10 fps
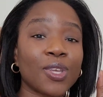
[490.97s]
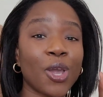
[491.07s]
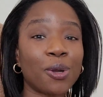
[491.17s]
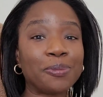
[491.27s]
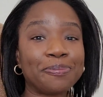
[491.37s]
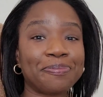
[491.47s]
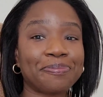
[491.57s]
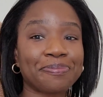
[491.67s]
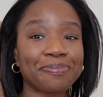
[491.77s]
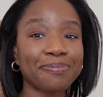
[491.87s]
Y'all,
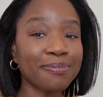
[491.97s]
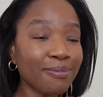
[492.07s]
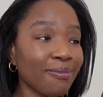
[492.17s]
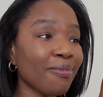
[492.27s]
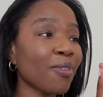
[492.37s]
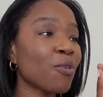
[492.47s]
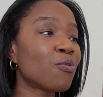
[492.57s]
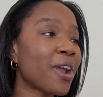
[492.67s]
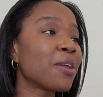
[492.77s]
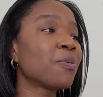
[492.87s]

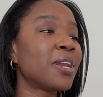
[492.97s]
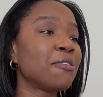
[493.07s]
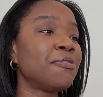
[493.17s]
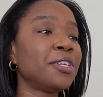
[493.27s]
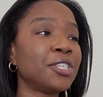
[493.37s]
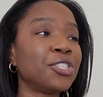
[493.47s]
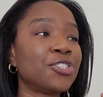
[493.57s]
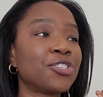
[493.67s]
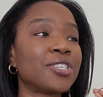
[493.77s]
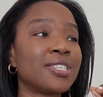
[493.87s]
right when I
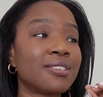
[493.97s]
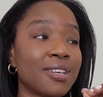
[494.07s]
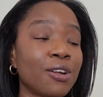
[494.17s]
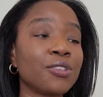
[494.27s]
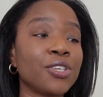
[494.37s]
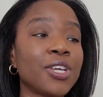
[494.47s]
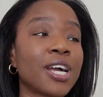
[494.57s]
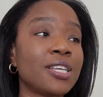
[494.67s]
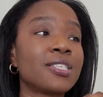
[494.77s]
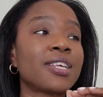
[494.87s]
finished telling you
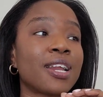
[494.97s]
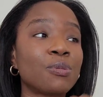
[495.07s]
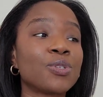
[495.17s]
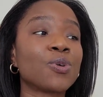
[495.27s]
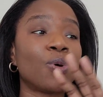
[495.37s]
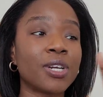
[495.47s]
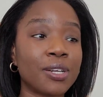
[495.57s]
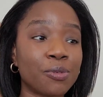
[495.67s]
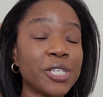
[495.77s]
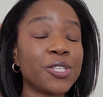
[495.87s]
guys that I was
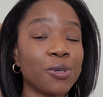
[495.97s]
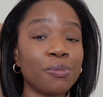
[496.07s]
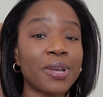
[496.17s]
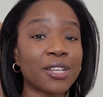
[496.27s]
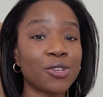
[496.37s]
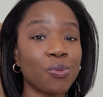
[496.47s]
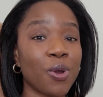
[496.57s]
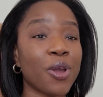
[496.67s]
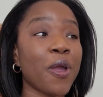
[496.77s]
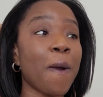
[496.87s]
going to resume back to
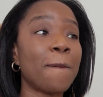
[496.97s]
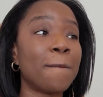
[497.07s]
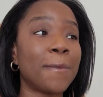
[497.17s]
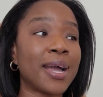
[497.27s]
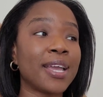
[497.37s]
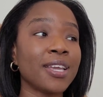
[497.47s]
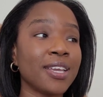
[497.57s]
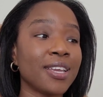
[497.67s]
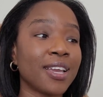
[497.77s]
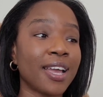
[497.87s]
work,
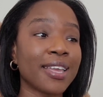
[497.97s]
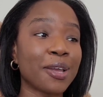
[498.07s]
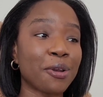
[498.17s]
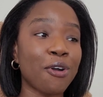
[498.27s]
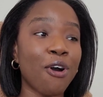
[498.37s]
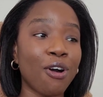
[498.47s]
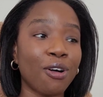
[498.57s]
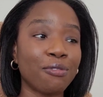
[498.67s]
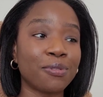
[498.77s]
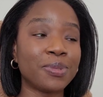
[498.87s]
I got a
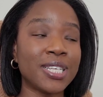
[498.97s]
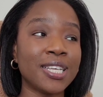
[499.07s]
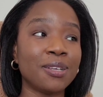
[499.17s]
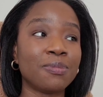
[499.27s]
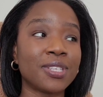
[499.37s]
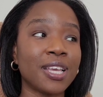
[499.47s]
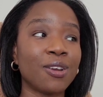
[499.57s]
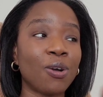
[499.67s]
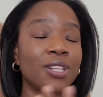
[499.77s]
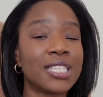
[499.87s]
call from Teams,
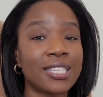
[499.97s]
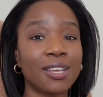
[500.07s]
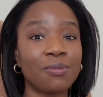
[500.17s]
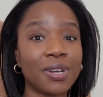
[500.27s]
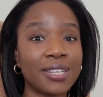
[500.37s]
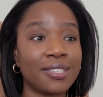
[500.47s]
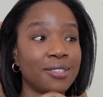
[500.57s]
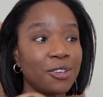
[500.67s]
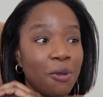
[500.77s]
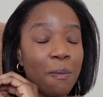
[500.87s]
and all it said
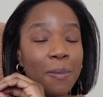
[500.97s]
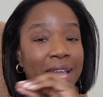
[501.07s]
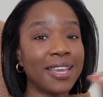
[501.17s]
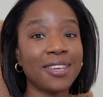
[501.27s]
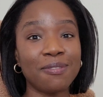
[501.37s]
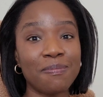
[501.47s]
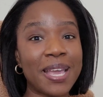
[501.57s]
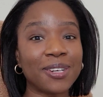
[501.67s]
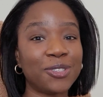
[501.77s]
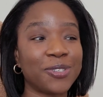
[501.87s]
was my
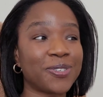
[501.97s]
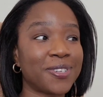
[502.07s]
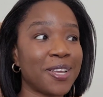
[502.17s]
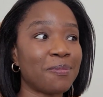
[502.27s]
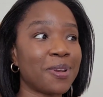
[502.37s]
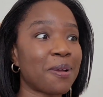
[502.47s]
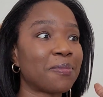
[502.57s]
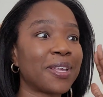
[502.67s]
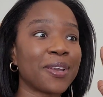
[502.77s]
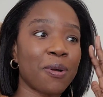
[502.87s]
manager's name, and
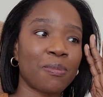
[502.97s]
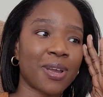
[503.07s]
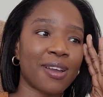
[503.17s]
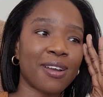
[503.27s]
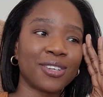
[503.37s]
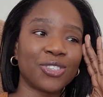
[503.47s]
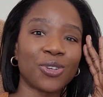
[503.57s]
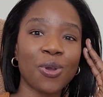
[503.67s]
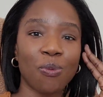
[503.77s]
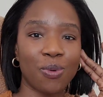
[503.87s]
I'm like, oh my
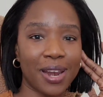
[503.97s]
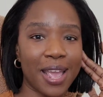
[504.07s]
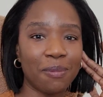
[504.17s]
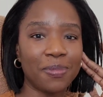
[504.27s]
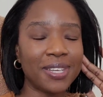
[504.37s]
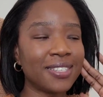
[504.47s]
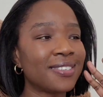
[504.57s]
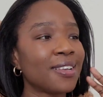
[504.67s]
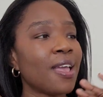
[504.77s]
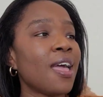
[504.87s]
gosh, what happened?